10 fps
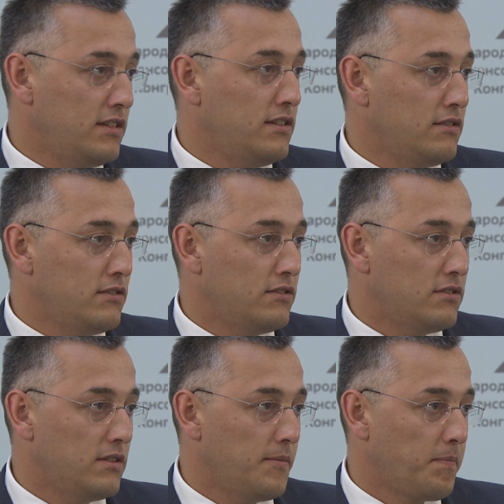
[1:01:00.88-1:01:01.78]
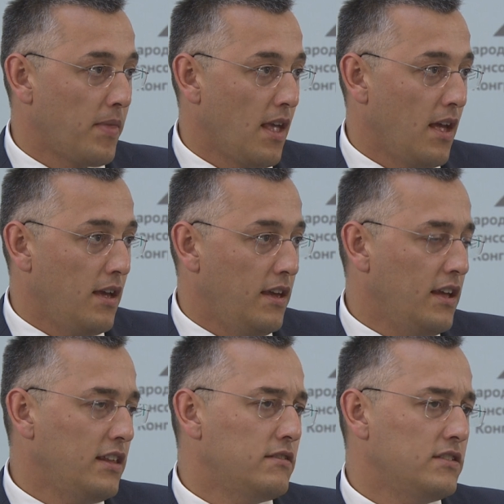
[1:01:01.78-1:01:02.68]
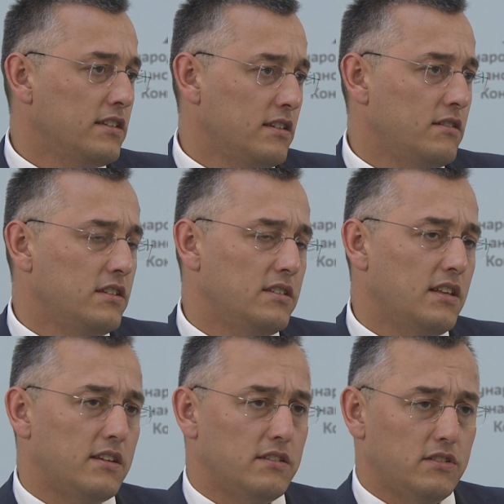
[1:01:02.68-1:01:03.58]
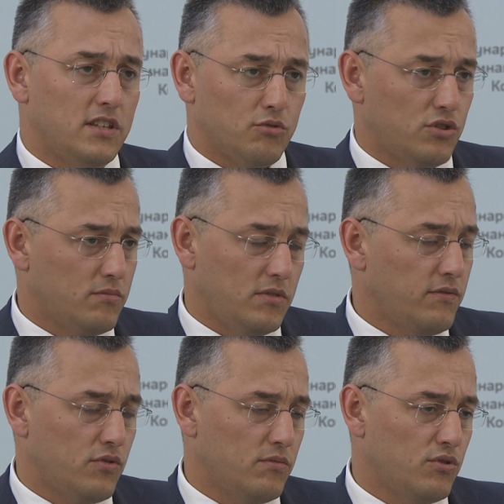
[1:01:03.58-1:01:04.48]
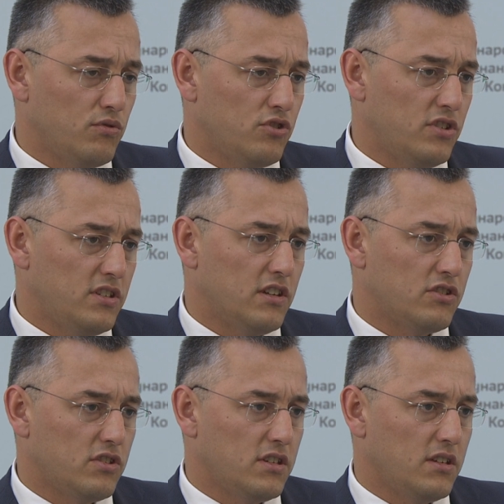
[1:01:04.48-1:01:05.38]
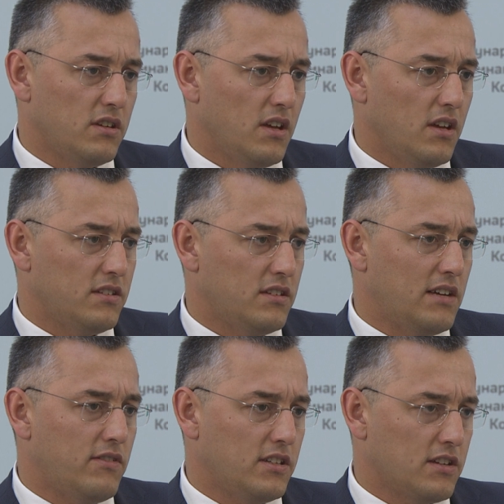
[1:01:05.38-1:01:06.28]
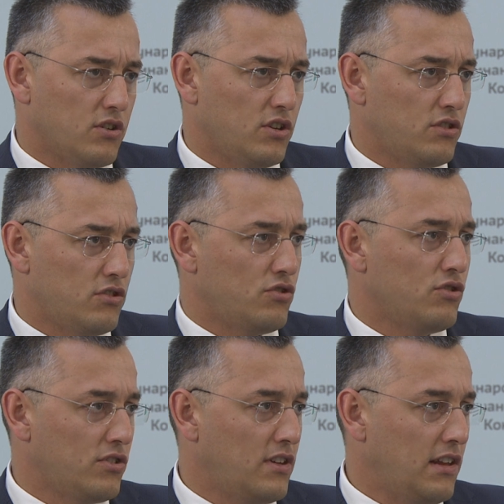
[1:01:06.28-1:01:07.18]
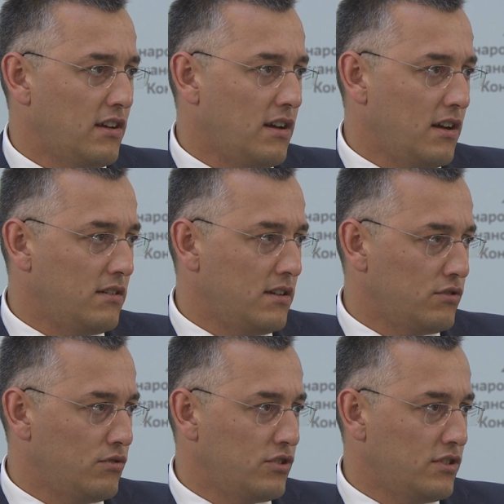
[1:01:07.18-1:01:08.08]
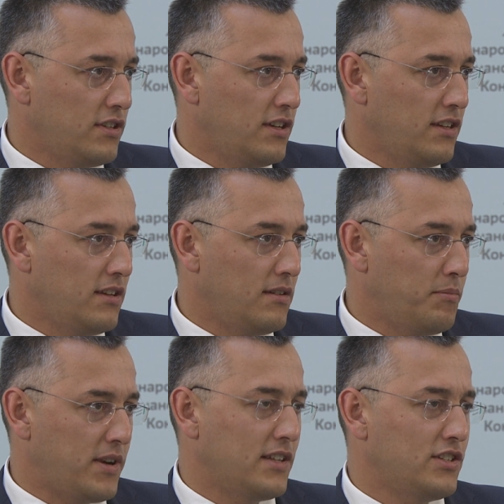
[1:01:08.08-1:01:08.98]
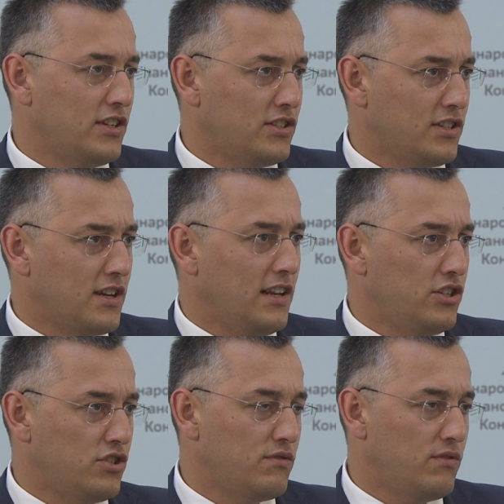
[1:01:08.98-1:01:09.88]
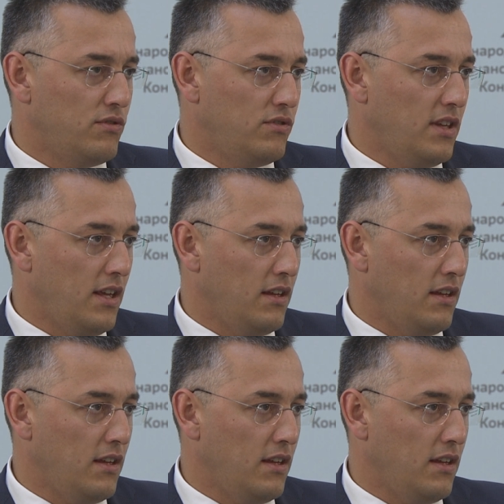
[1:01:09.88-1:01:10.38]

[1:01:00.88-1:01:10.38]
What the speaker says: the risks, but not everybody does it. And I would disagree with you. I would agree that we should not